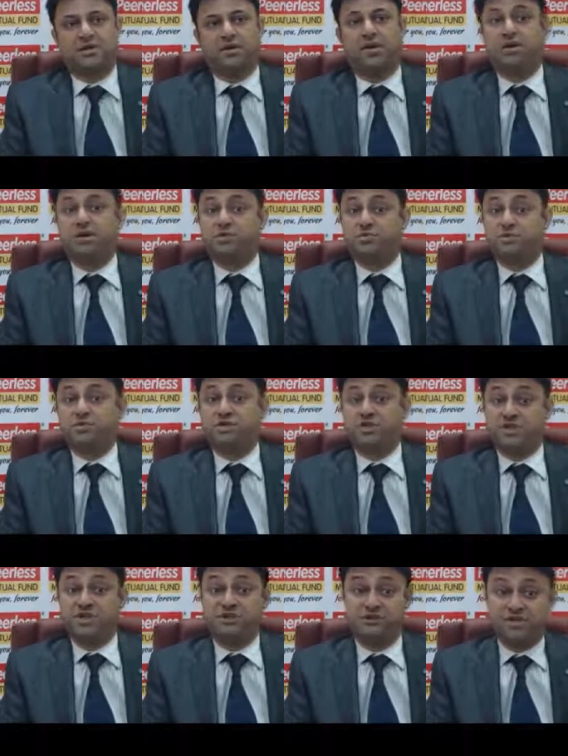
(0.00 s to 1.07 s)
It exposes
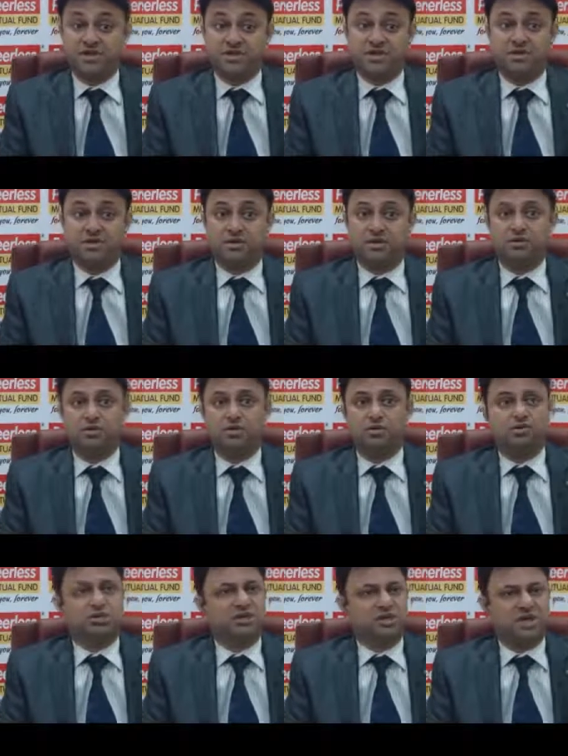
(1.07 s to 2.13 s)
the investor to
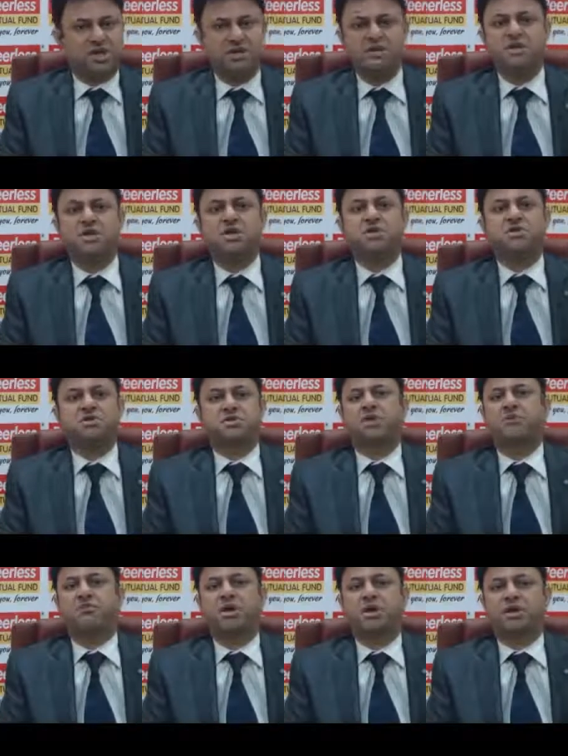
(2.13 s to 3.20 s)
sudden changes in
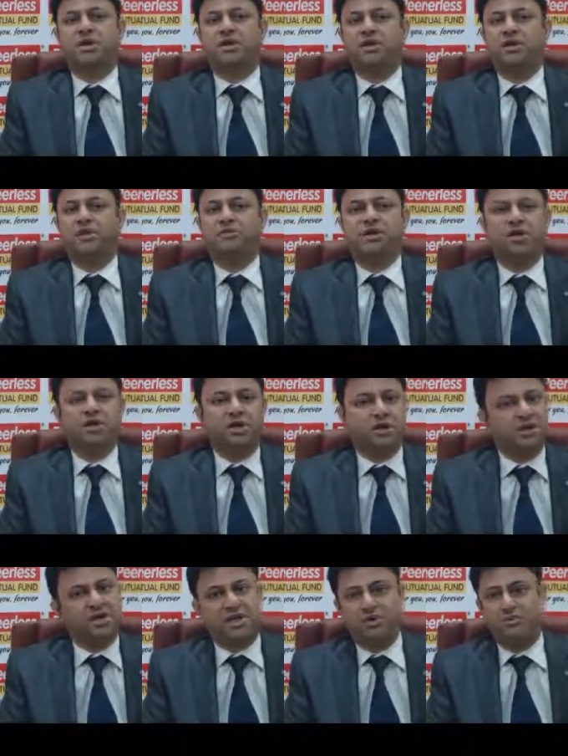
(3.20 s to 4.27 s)
the market, leaving
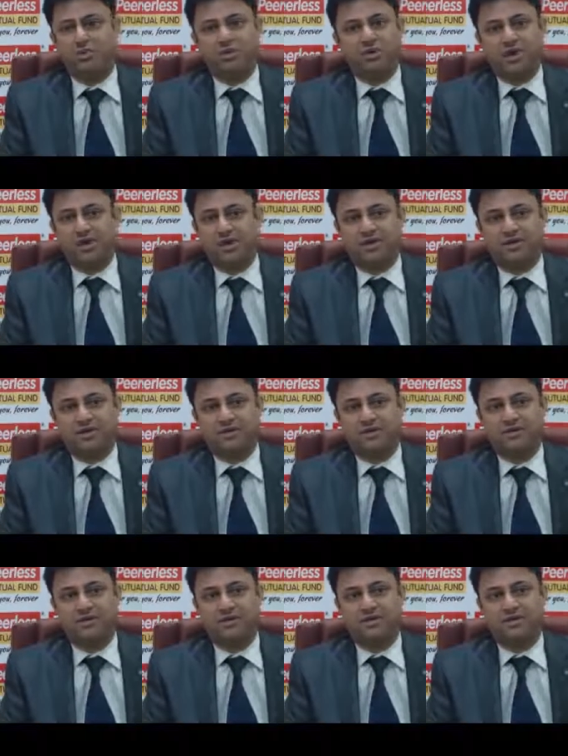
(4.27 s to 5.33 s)
little time to react.
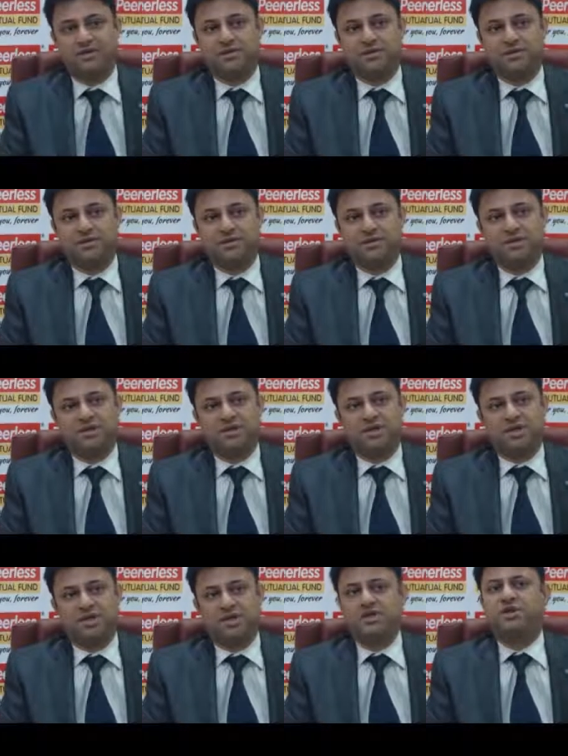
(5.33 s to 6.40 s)

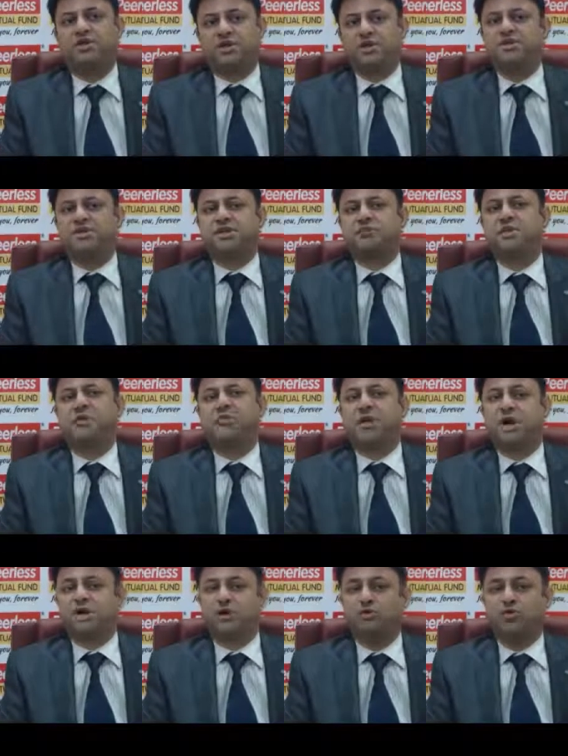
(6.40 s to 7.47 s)
In 3 sigma
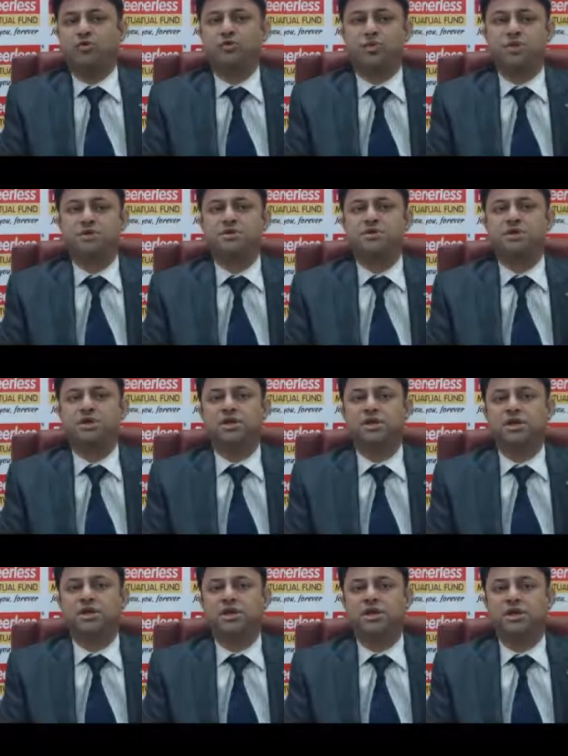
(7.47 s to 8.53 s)
market movements,
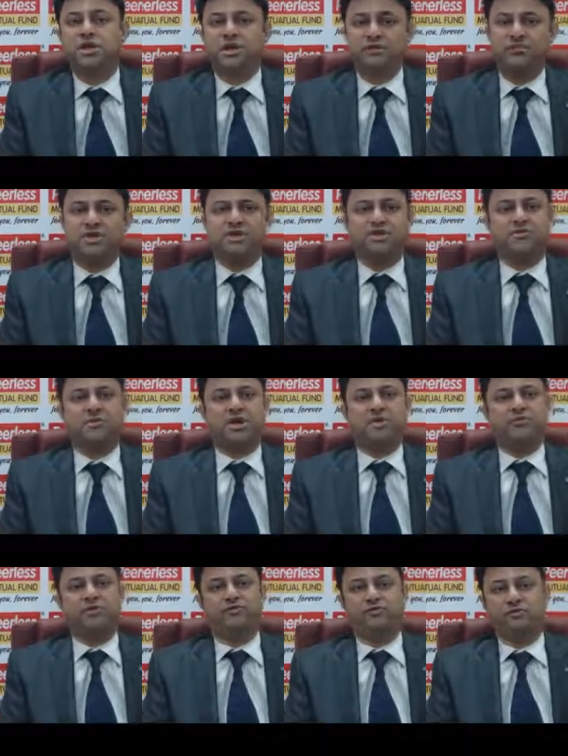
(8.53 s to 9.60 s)
investor might
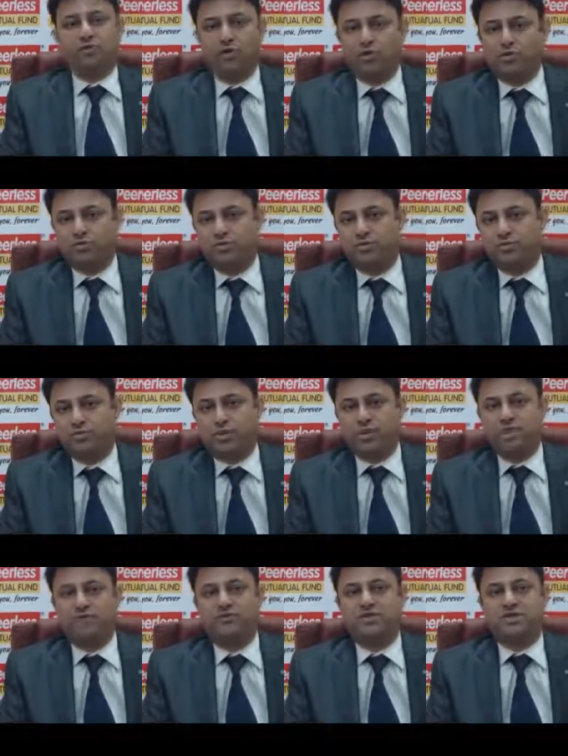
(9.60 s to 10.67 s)
be forced to
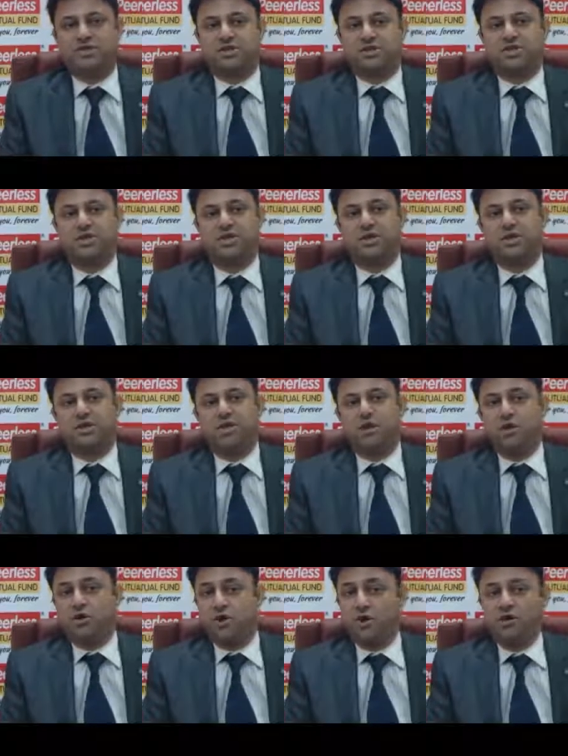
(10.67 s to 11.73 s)
be invested
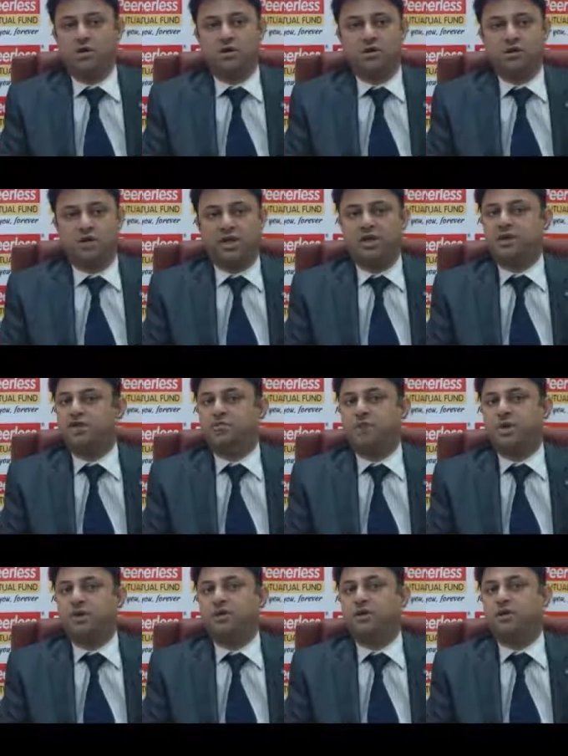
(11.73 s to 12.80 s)
longer than
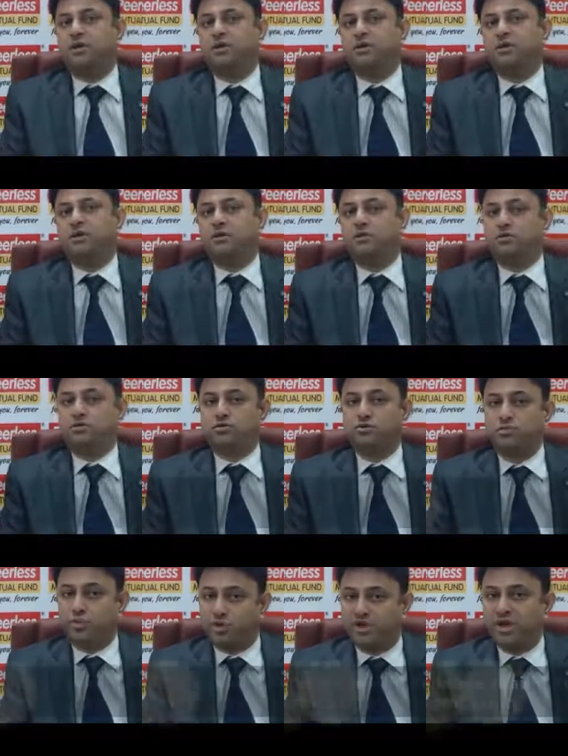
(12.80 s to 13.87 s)
expected to
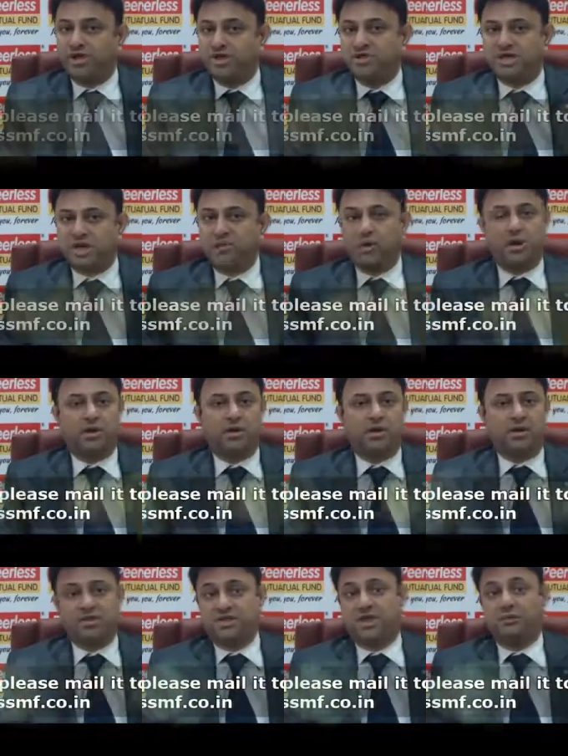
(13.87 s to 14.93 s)
protect his capital,
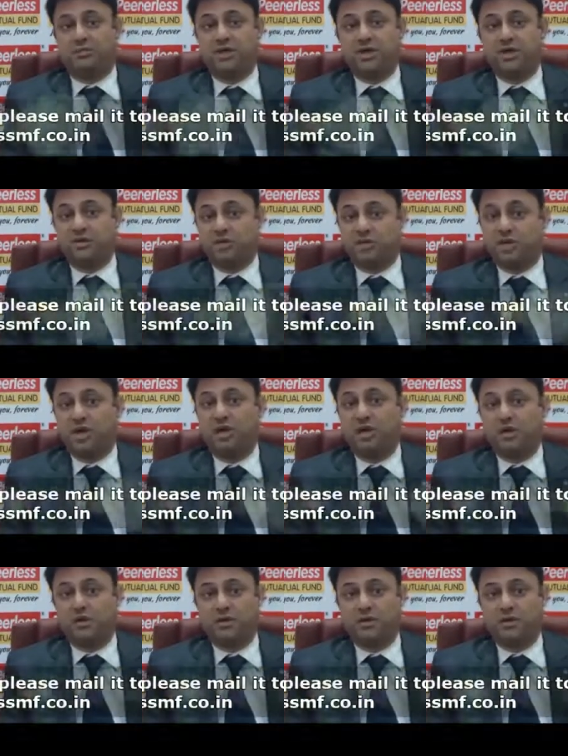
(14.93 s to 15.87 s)
as happened last July.